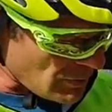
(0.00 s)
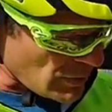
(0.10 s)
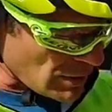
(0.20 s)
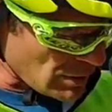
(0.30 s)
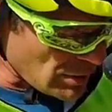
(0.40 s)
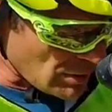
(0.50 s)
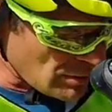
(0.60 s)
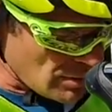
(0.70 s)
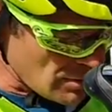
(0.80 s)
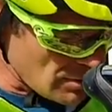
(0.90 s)
we're gonna go,
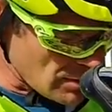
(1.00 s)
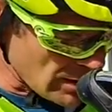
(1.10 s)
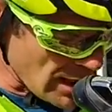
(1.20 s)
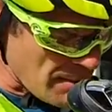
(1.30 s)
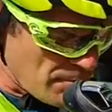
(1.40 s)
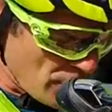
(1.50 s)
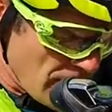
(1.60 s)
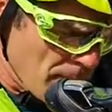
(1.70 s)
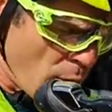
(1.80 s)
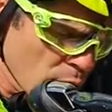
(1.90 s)
again, put it in balls